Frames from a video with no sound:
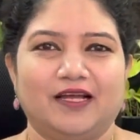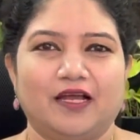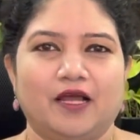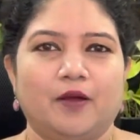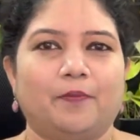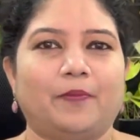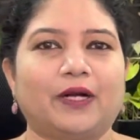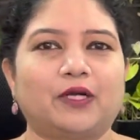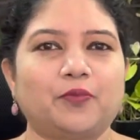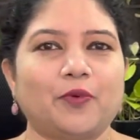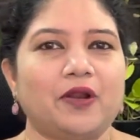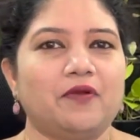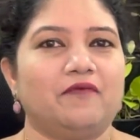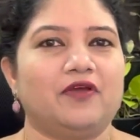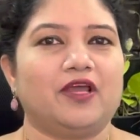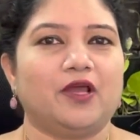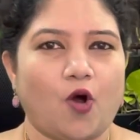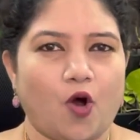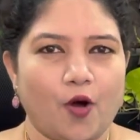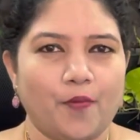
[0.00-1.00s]
But when
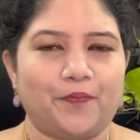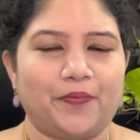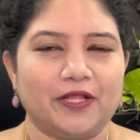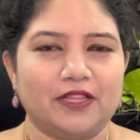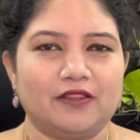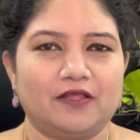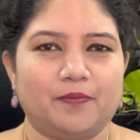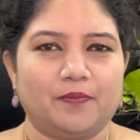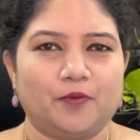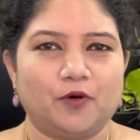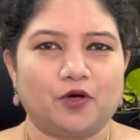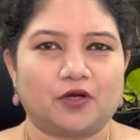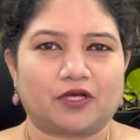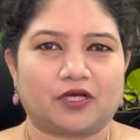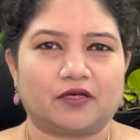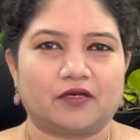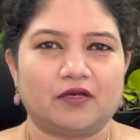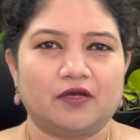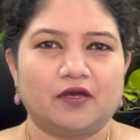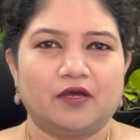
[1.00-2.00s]
we open the book,
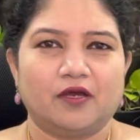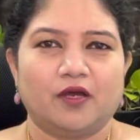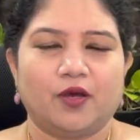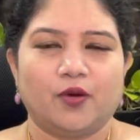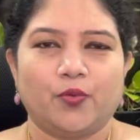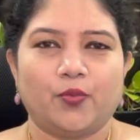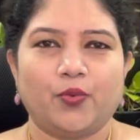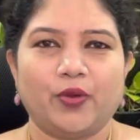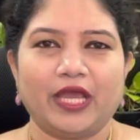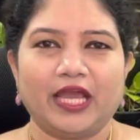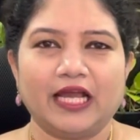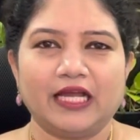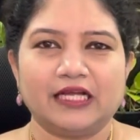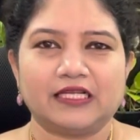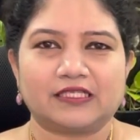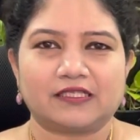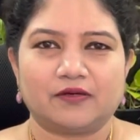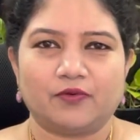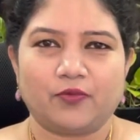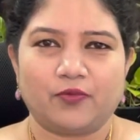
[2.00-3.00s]

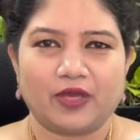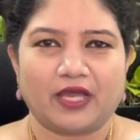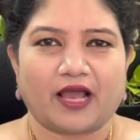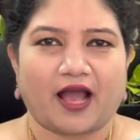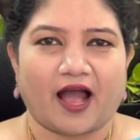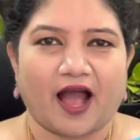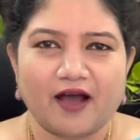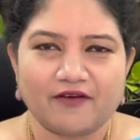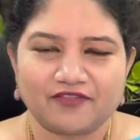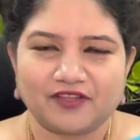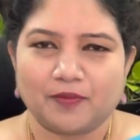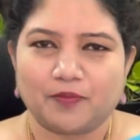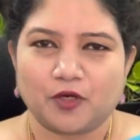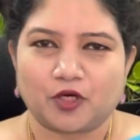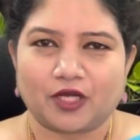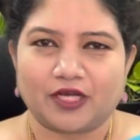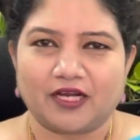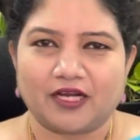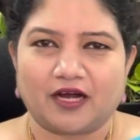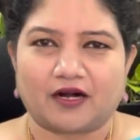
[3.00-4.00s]
we have the book
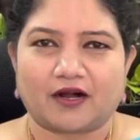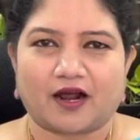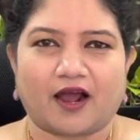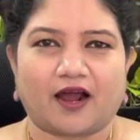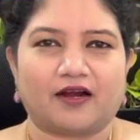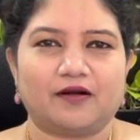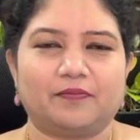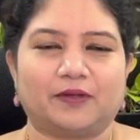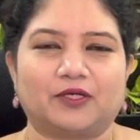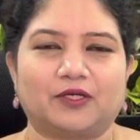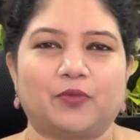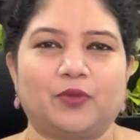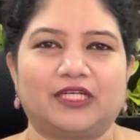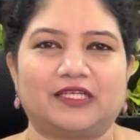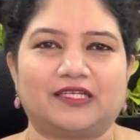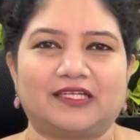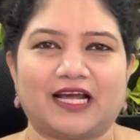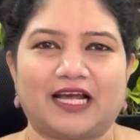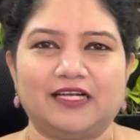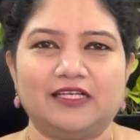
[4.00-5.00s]
in our hand, but we
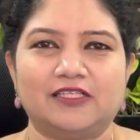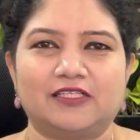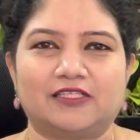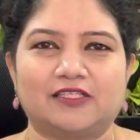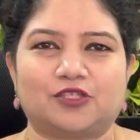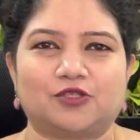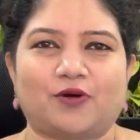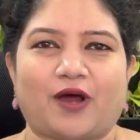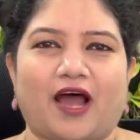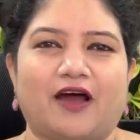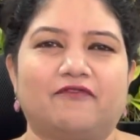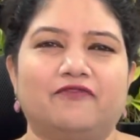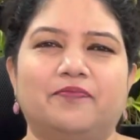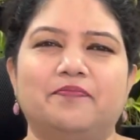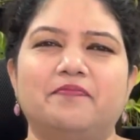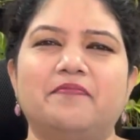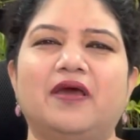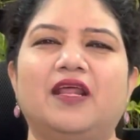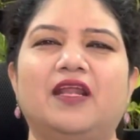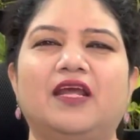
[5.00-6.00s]
tend to have
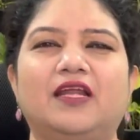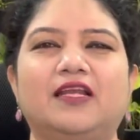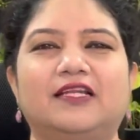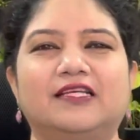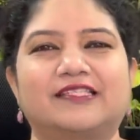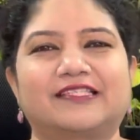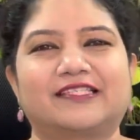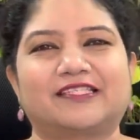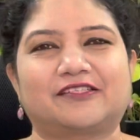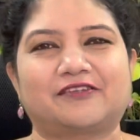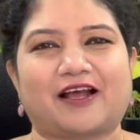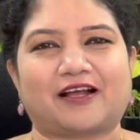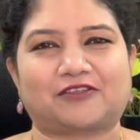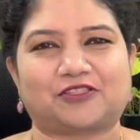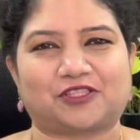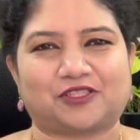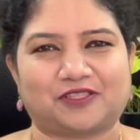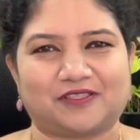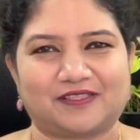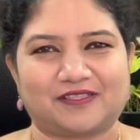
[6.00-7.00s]
many
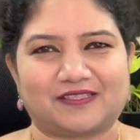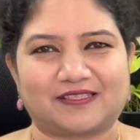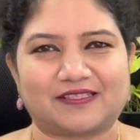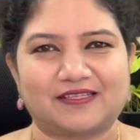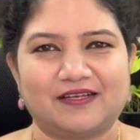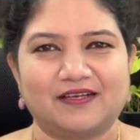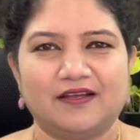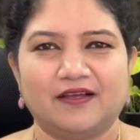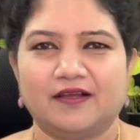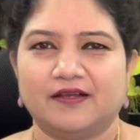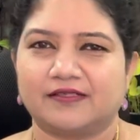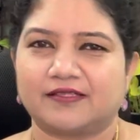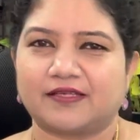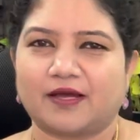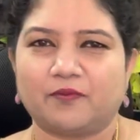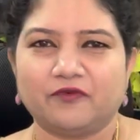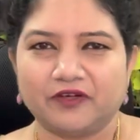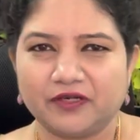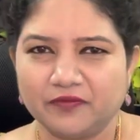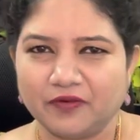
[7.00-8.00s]
distractions.
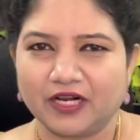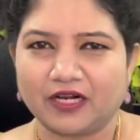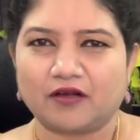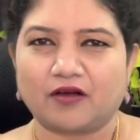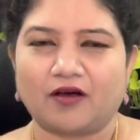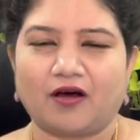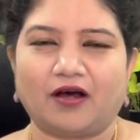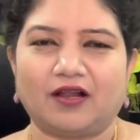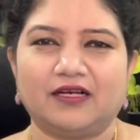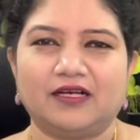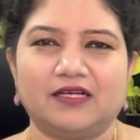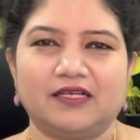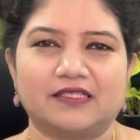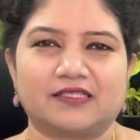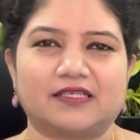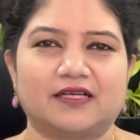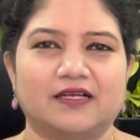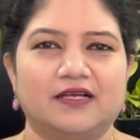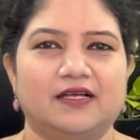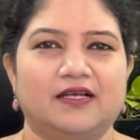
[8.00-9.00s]
Someone will call
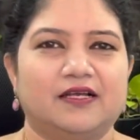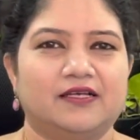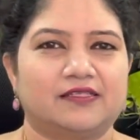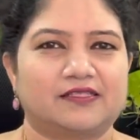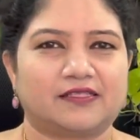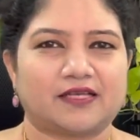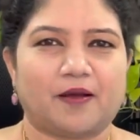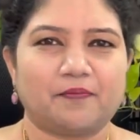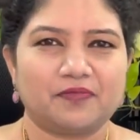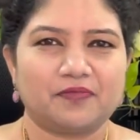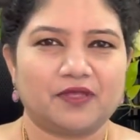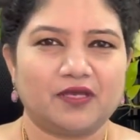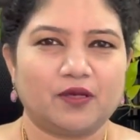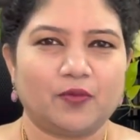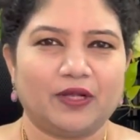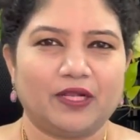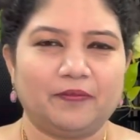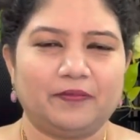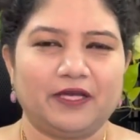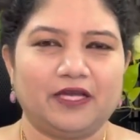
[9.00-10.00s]
us, something
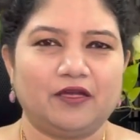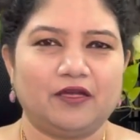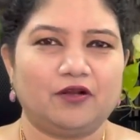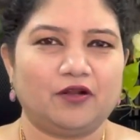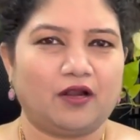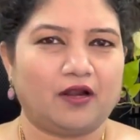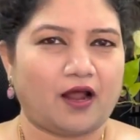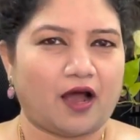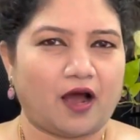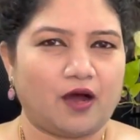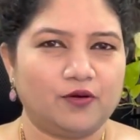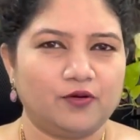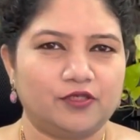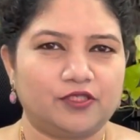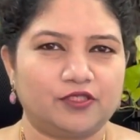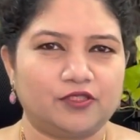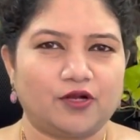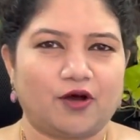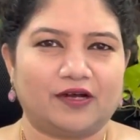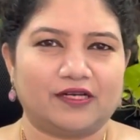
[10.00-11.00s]
will be, loud
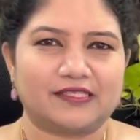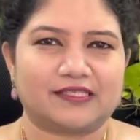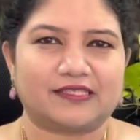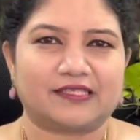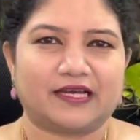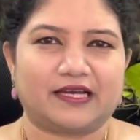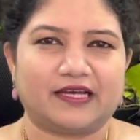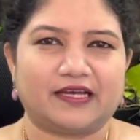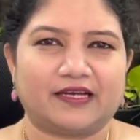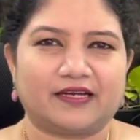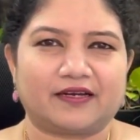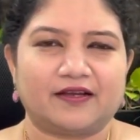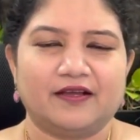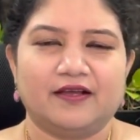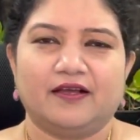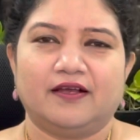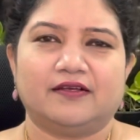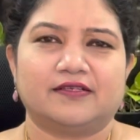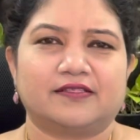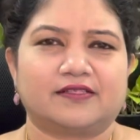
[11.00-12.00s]
noise there,
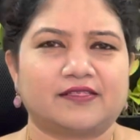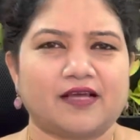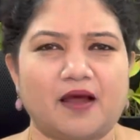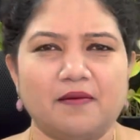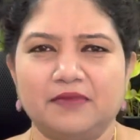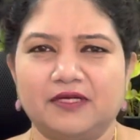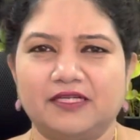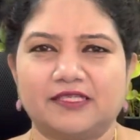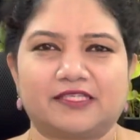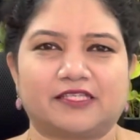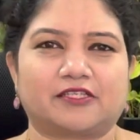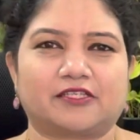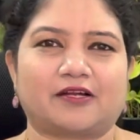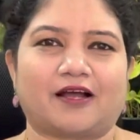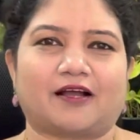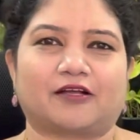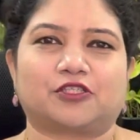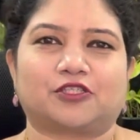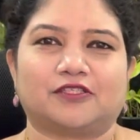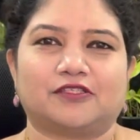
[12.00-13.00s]
some
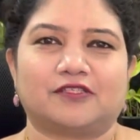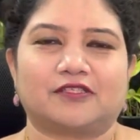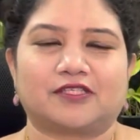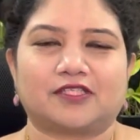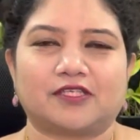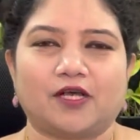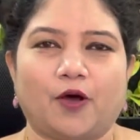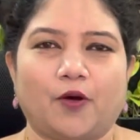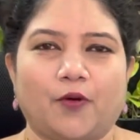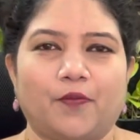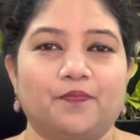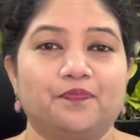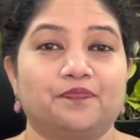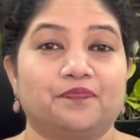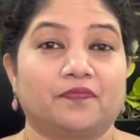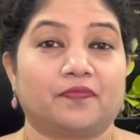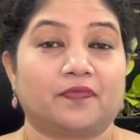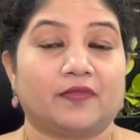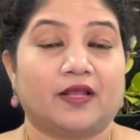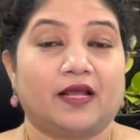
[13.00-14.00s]
distractions. So
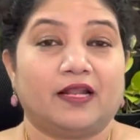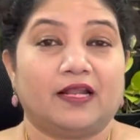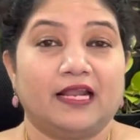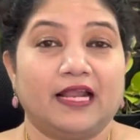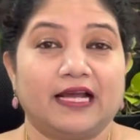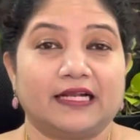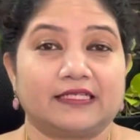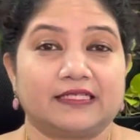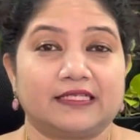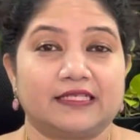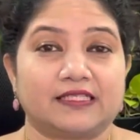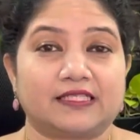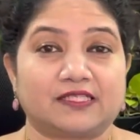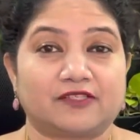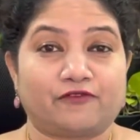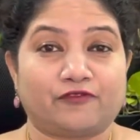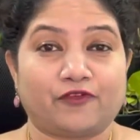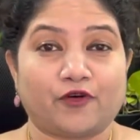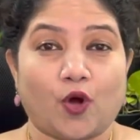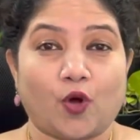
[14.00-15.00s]
let us
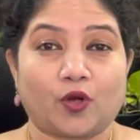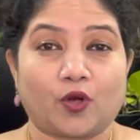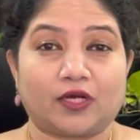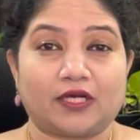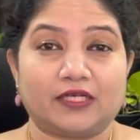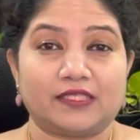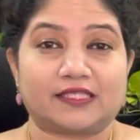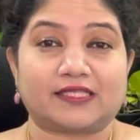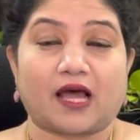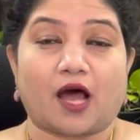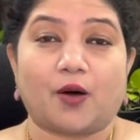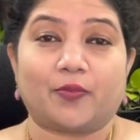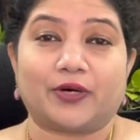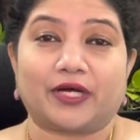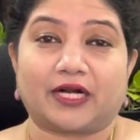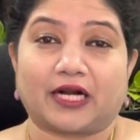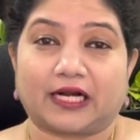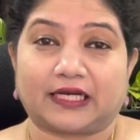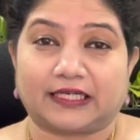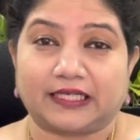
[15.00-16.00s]
focus our
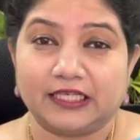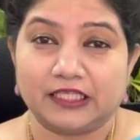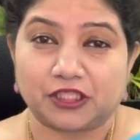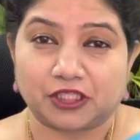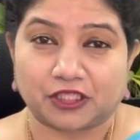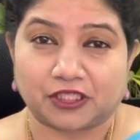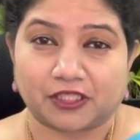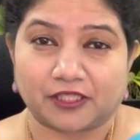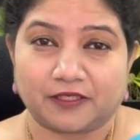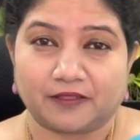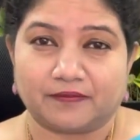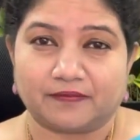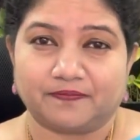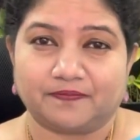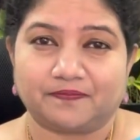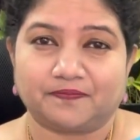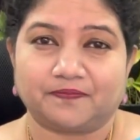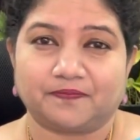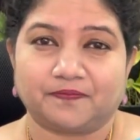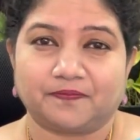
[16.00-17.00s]
attention.
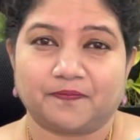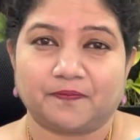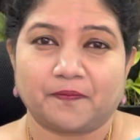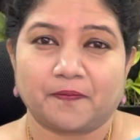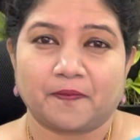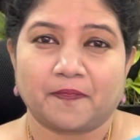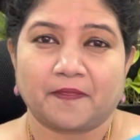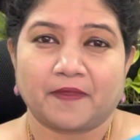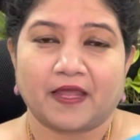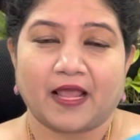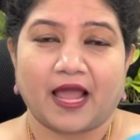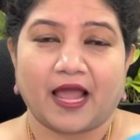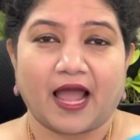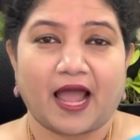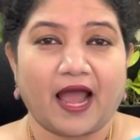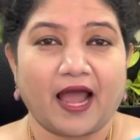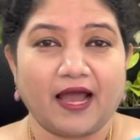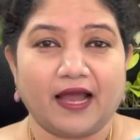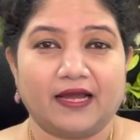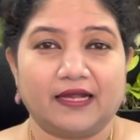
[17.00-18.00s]

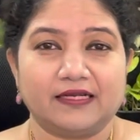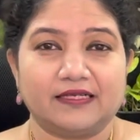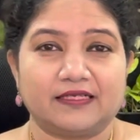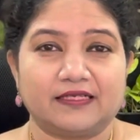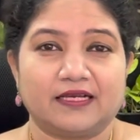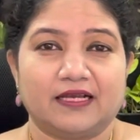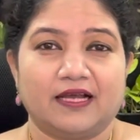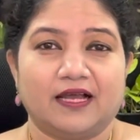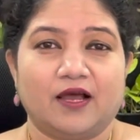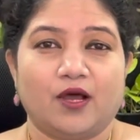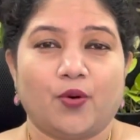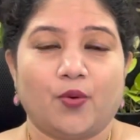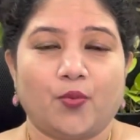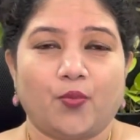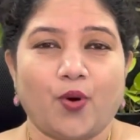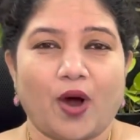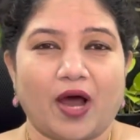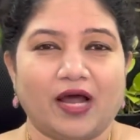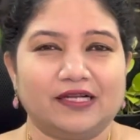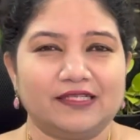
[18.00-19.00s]
And
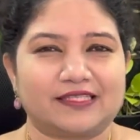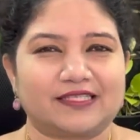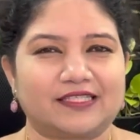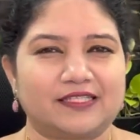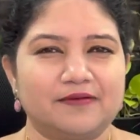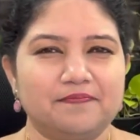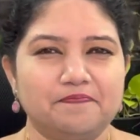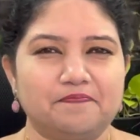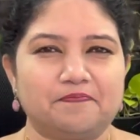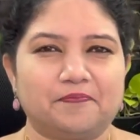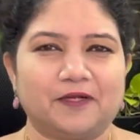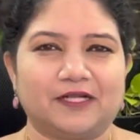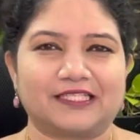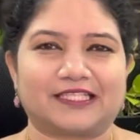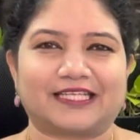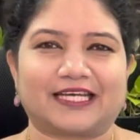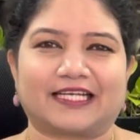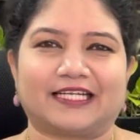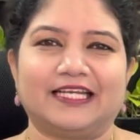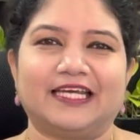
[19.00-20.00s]
one simple
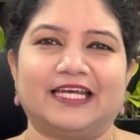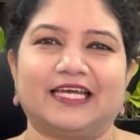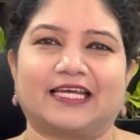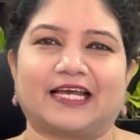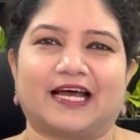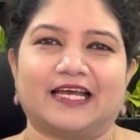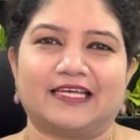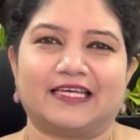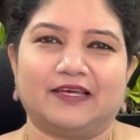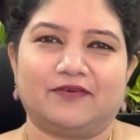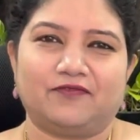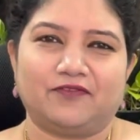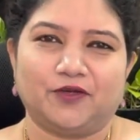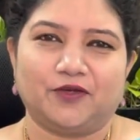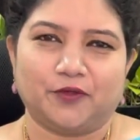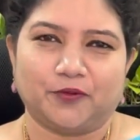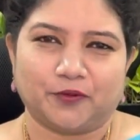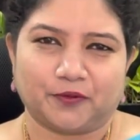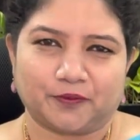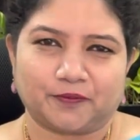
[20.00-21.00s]
technique I give
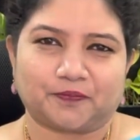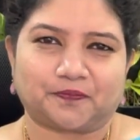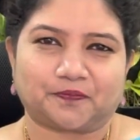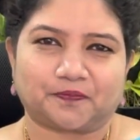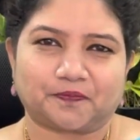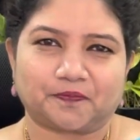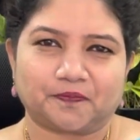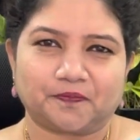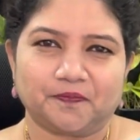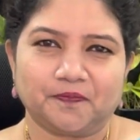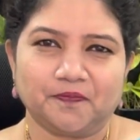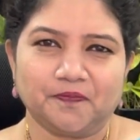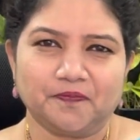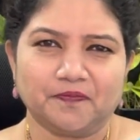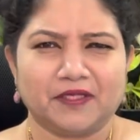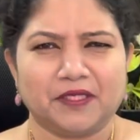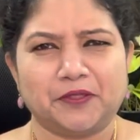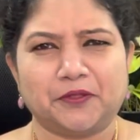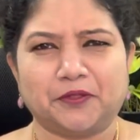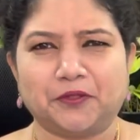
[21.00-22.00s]
you,
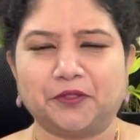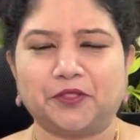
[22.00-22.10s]
good